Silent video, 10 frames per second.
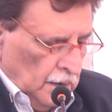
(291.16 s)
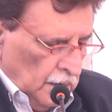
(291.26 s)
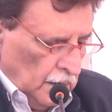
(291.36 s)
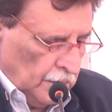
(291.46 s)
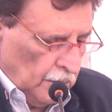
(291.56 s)

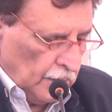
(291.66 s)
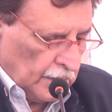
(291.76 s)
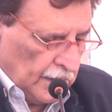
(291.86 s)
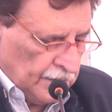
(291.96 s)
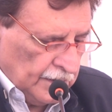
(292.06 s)
My donor
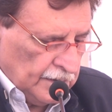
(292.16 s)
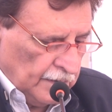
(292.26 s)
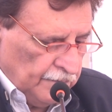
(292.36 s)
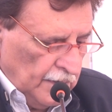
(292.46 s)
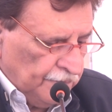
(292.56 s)
countries
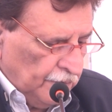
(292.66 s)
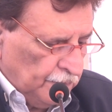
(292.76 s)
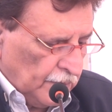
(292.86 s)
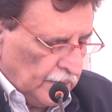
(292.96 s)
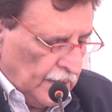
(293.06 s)
and World Food
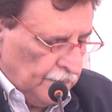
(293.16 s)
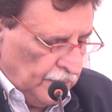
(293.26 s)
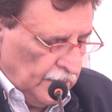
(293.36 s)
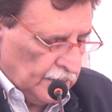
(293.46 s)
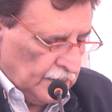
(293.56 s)
Programme
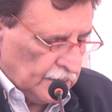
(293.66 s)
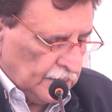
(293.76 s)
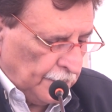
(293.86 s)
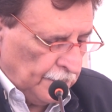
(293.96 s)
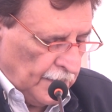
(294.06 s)
please
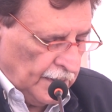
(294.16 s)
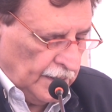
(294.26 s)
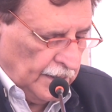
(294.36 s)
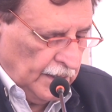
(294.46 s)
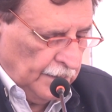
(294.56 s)
accept my
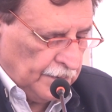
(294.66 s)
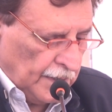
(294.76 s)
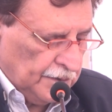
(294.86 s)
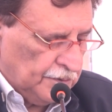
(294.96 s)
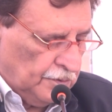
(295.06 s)
deep
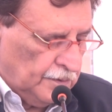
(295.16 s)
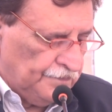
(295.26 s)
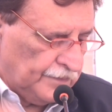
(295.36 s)
gratitude